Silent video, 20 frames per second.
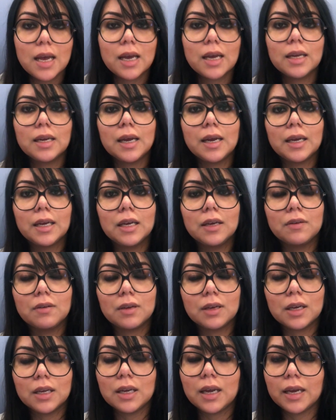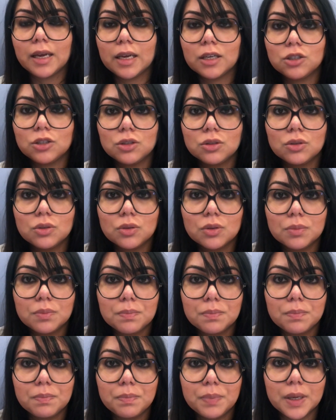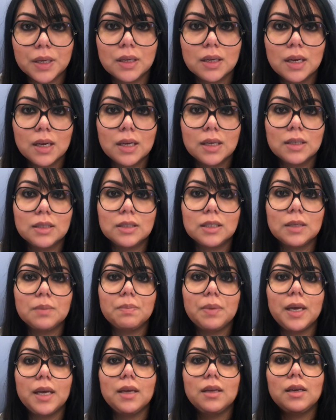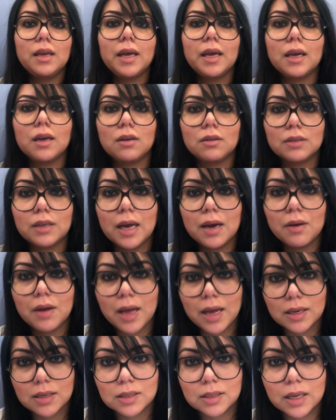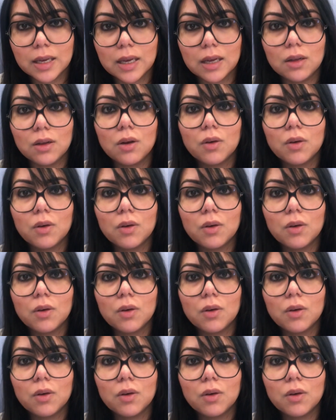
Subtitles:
Can I get you to do a big, deep inhale? Now exhale.